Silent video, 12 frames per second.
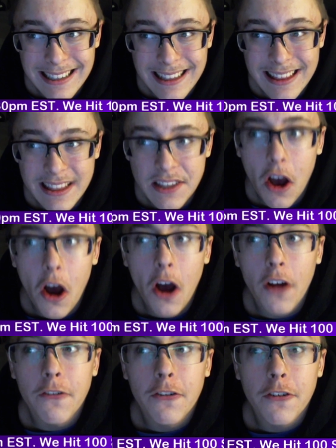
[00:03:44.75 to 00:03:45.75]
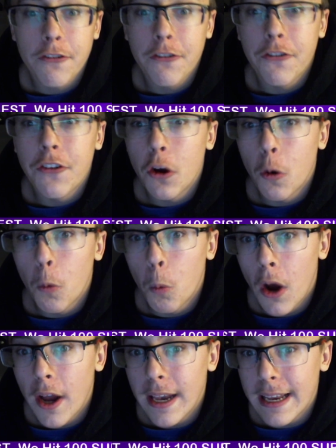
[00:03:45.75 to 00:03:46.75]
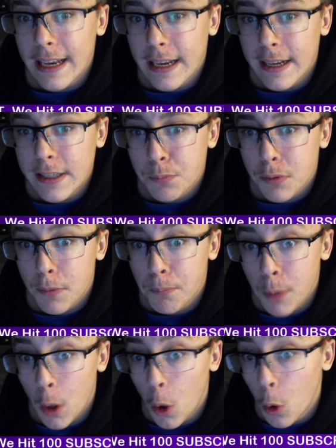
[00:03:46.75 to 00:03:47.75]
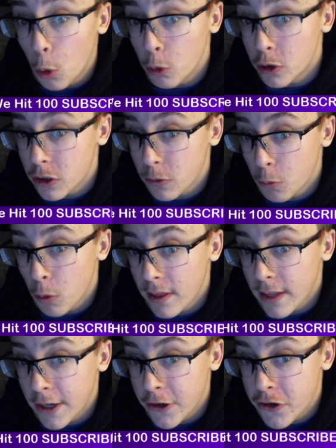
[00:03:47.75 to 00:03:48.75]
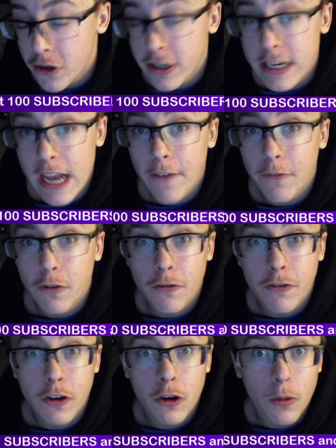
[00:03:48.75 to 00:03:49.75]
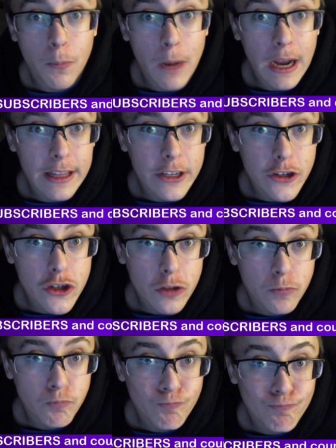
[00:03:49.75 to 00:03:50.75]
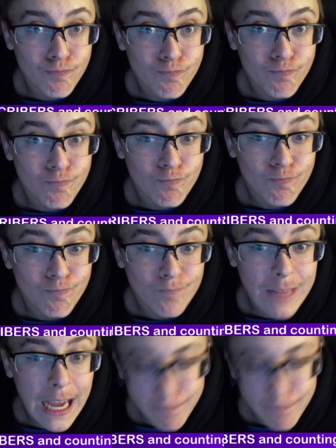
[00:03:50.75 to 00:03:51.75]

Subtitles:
not fulfill what is proposed, what they should get for fuel mileage. Yeah.